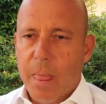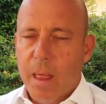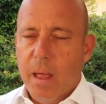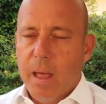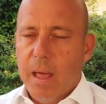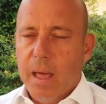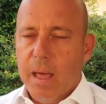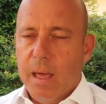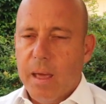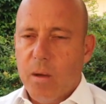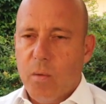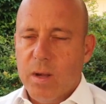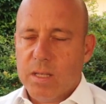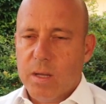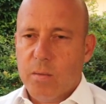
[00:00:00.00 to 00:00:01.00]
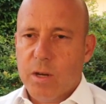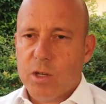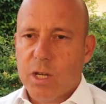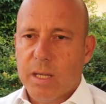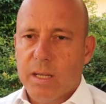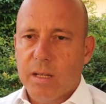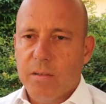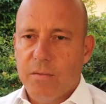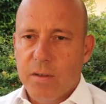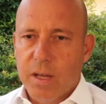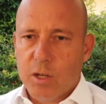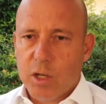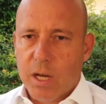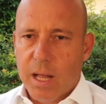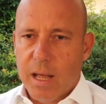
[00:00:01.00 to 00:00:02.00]
but very important piece of the
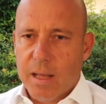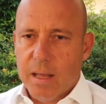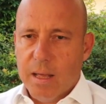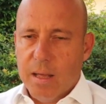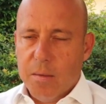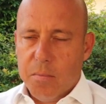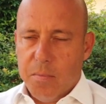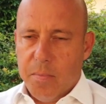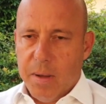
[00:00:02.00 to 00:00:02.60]
operation,